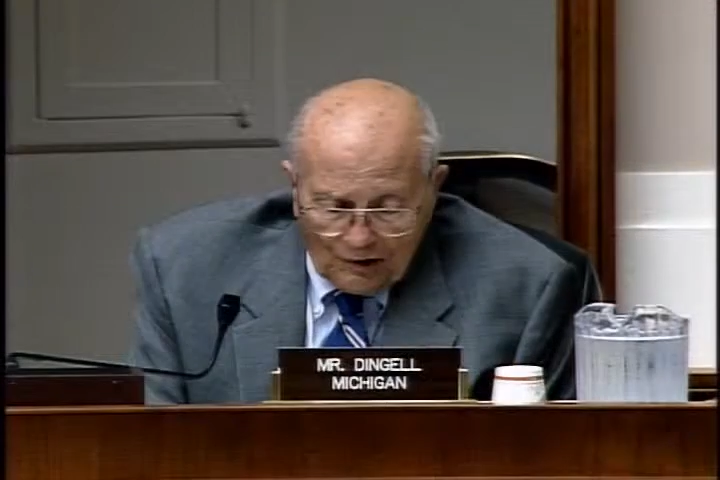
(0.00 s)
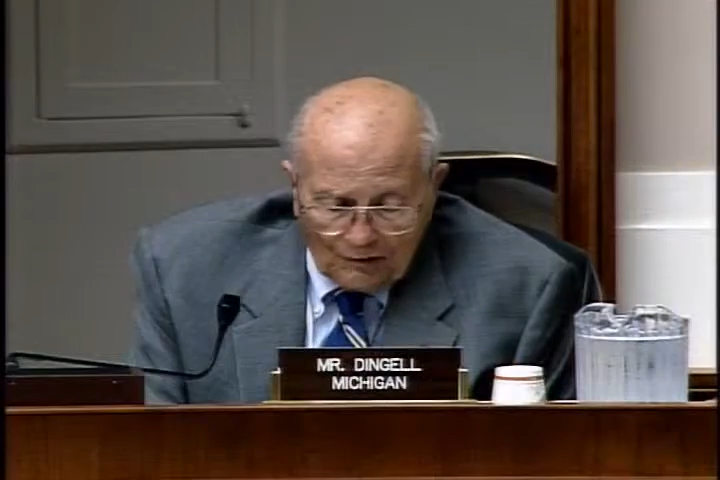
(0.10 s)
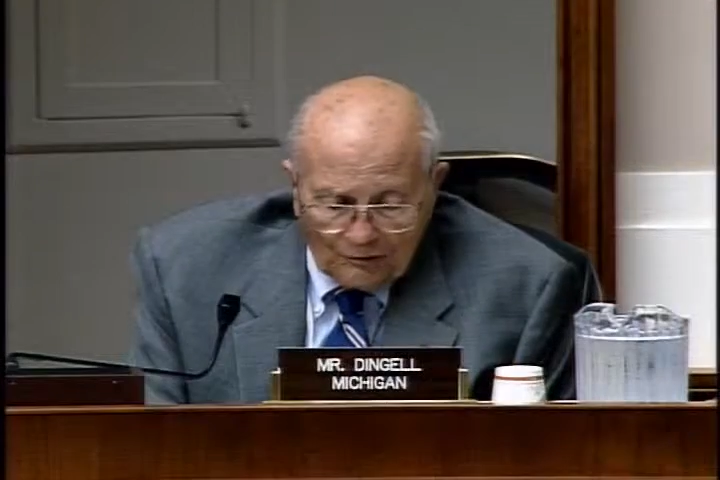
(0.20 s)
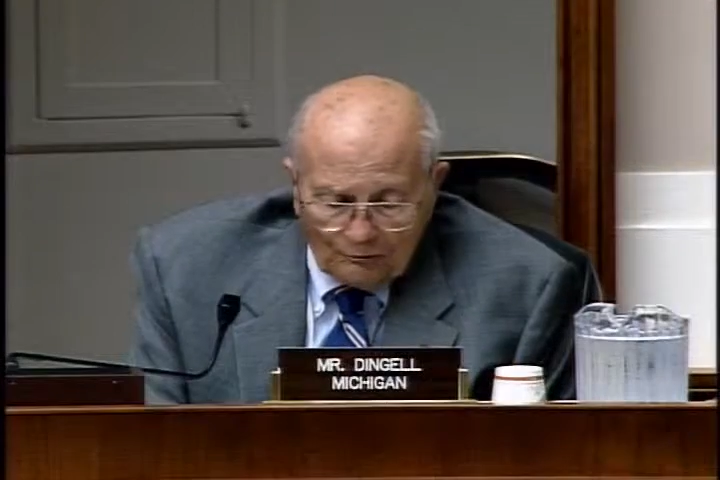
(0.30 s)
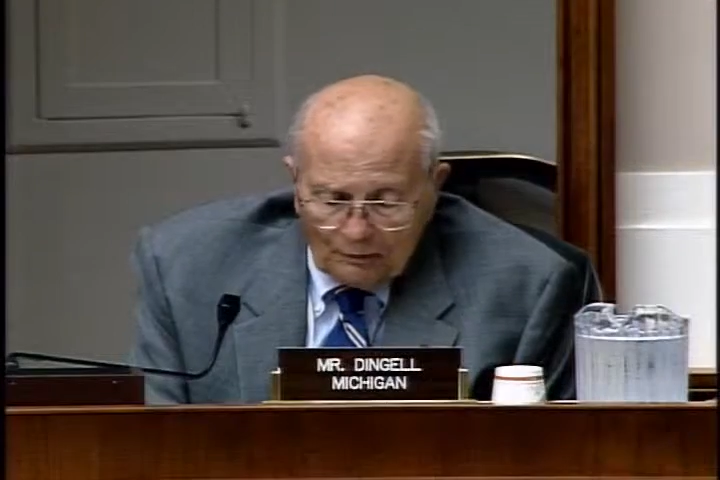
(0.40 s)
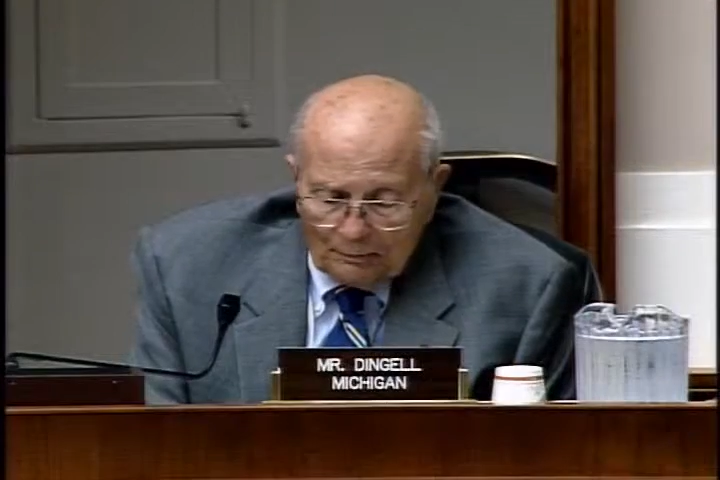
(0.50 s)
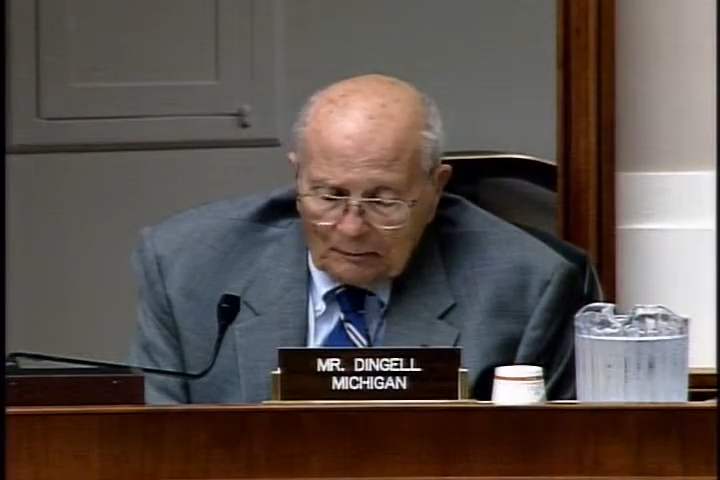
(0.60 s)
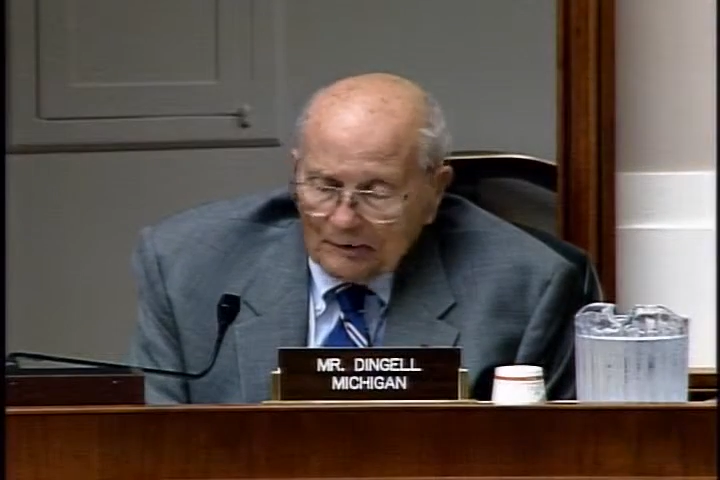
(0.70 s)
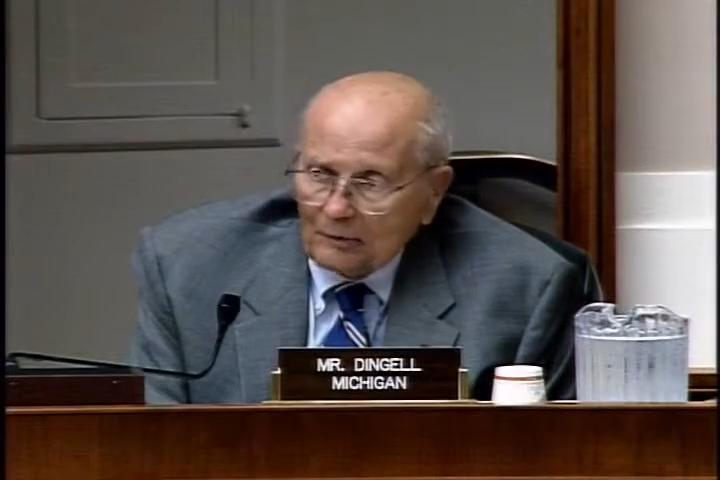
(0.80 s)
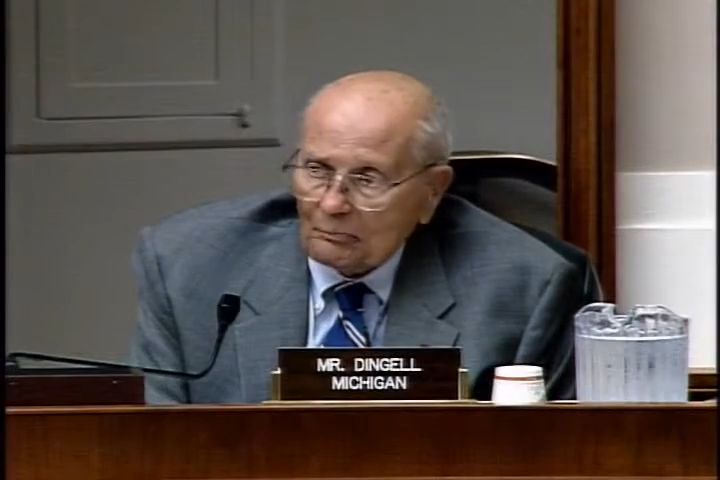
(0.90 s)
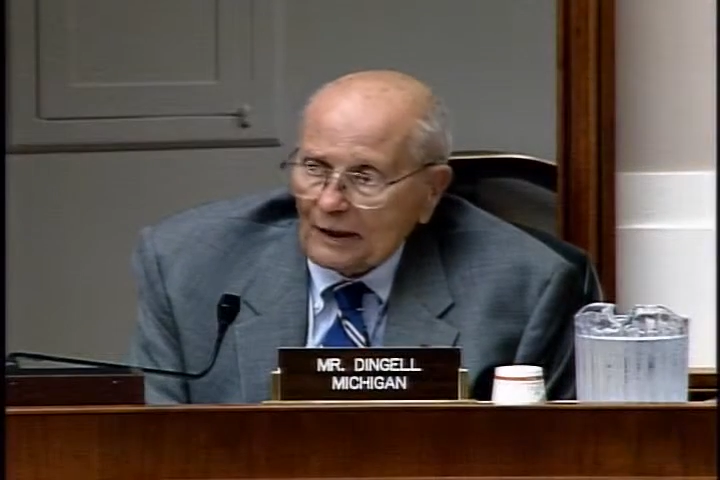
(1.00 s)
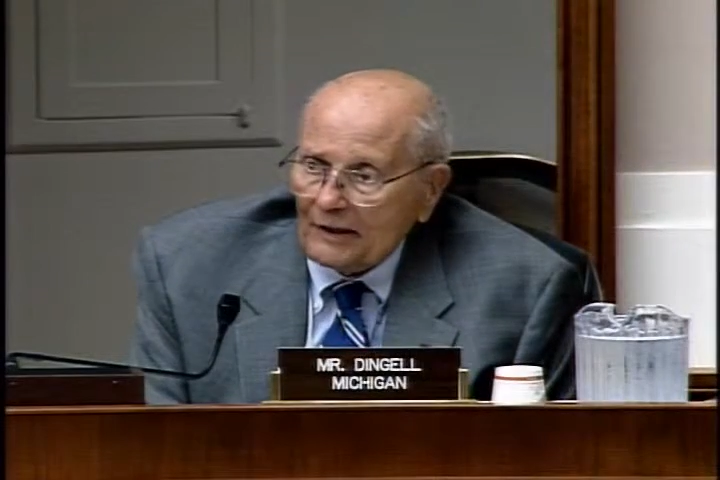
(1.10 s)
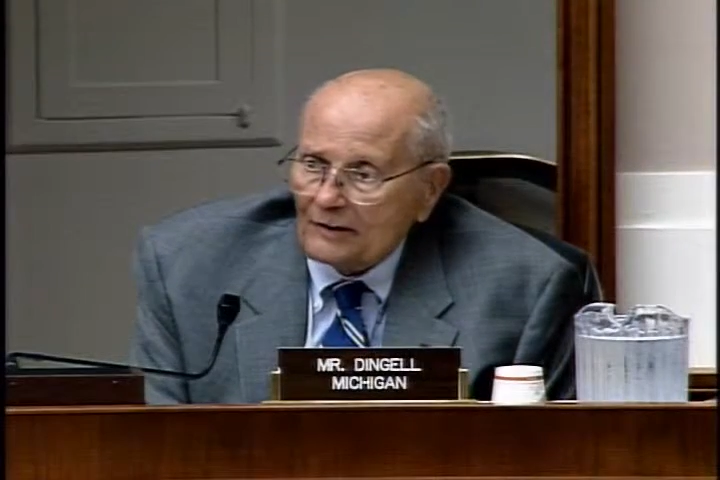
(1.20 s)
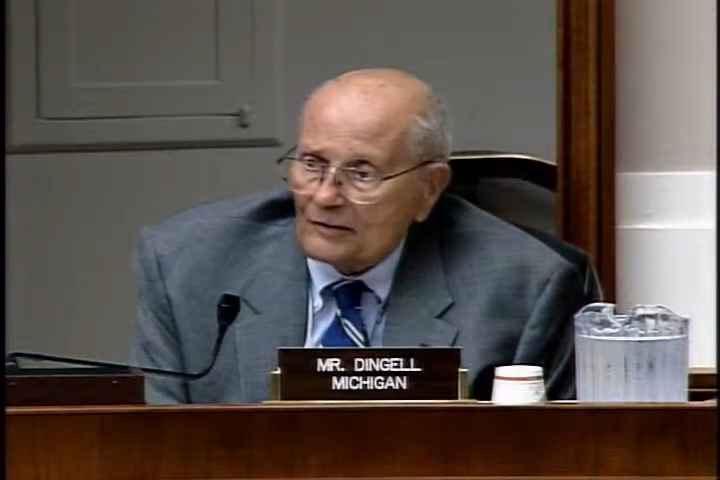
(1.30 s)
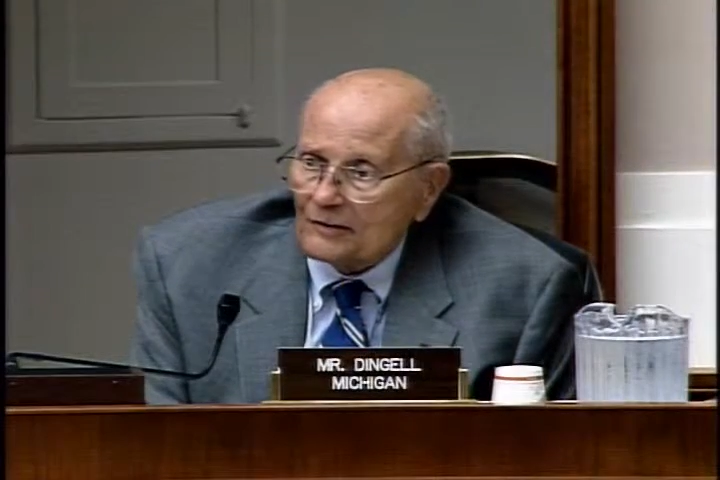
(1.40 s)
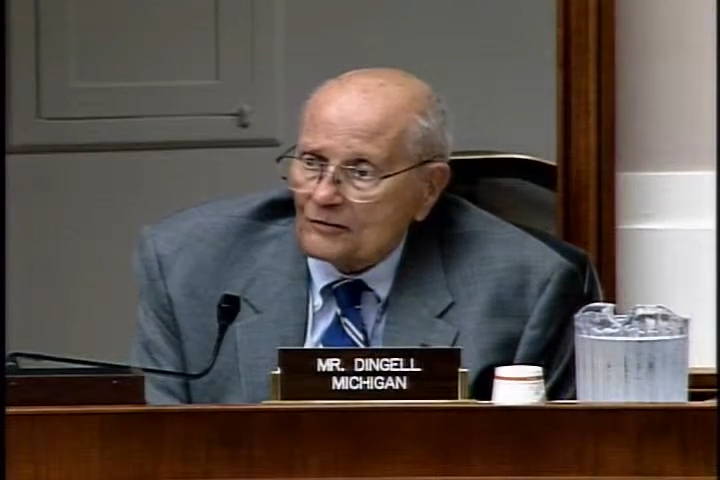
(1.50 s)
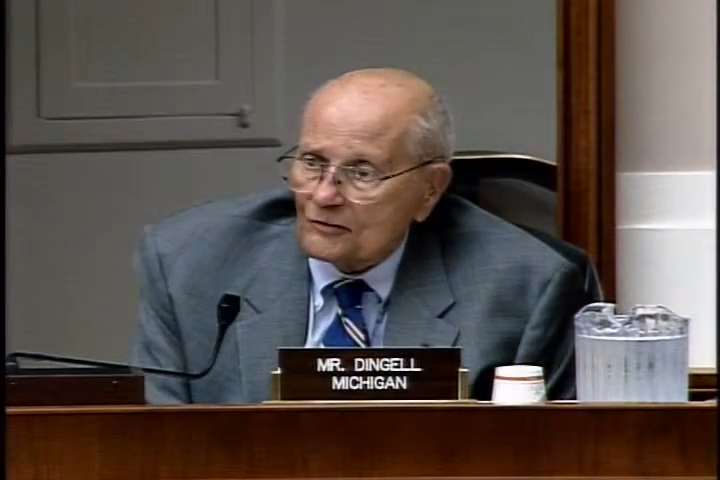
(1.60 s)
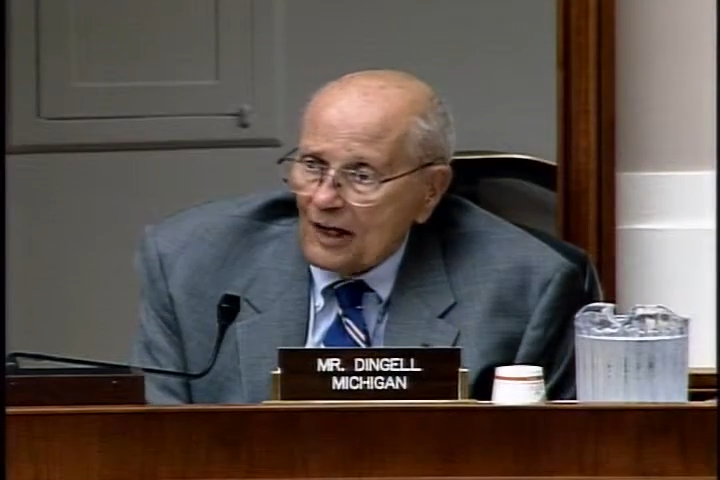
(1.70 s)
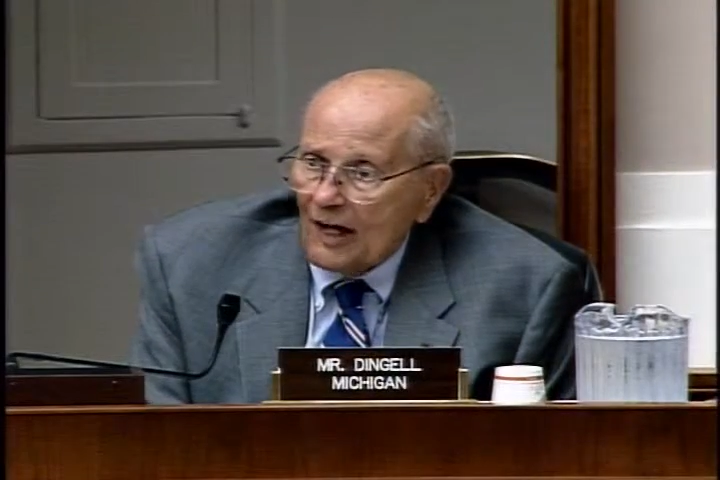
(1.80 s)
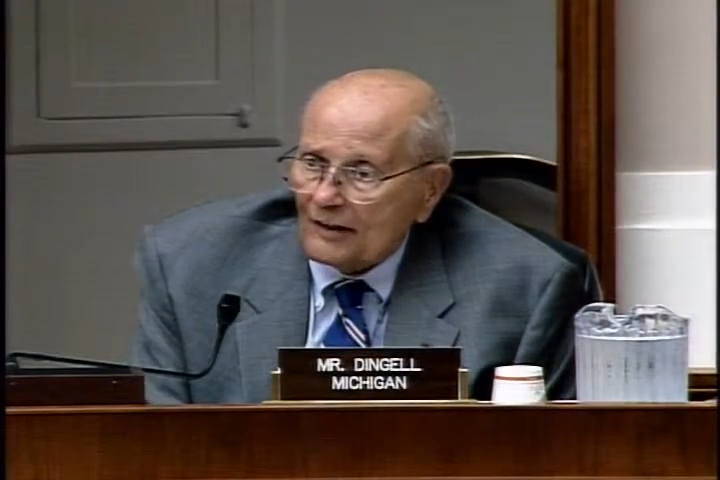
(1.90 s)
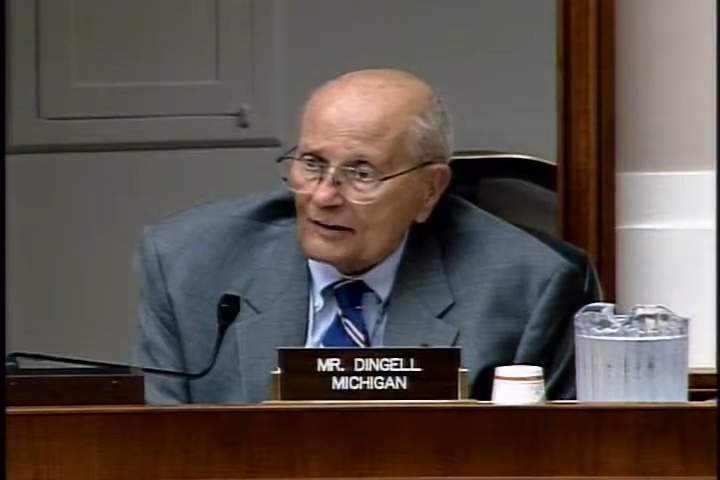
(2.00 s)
under the Republican plan it is not.